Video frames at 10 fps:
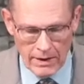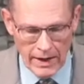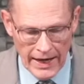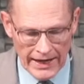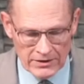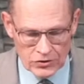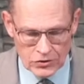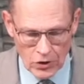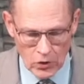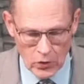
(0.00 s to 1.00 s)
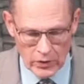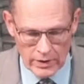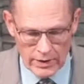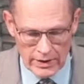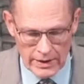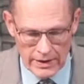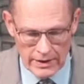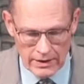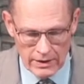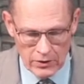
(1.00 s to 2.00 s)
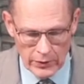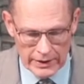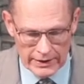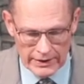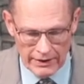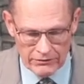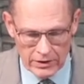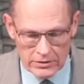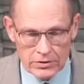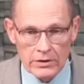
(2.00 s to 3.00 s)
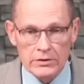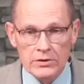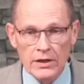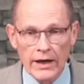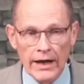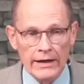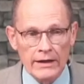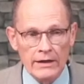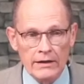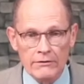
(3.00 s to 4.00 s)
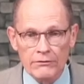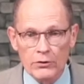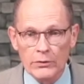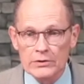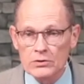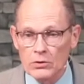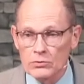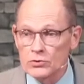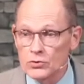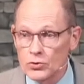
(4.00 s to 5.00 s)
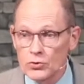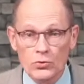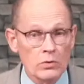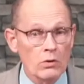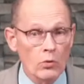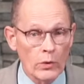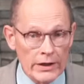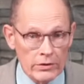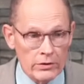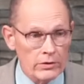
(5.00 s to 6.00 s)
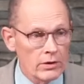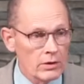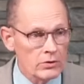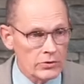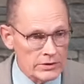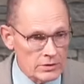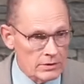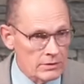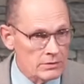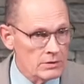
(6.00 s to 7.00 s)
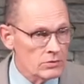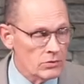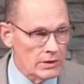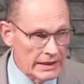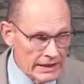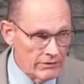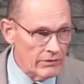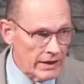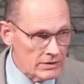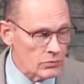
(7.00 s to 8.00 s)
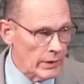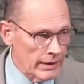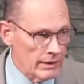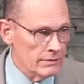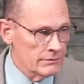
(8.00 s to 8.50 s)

And so he uh, quickly left our church and he influenced those two weaker Christians to leave as well.